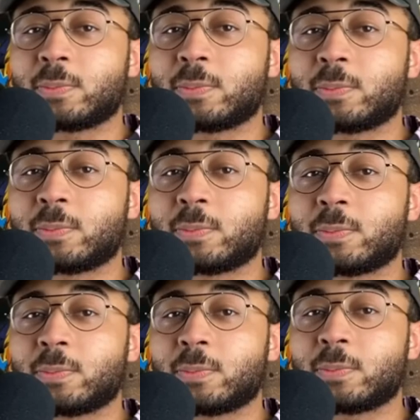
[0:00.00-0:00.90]

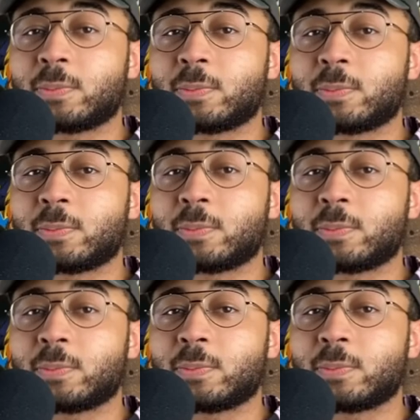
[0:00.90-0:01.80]

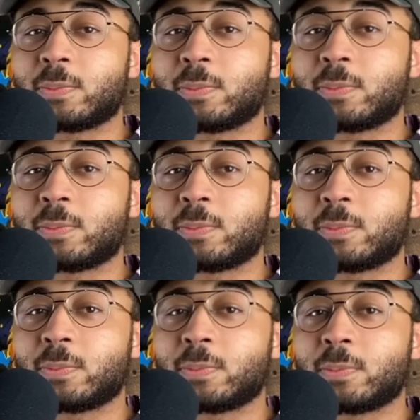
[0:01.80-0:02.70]

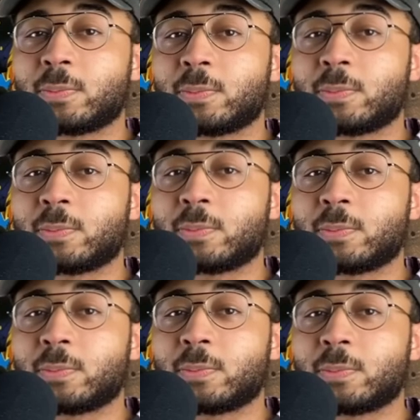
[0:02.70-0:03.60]

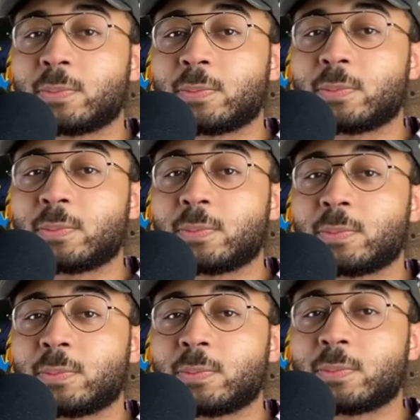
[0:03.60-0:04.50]
Nobody speaks.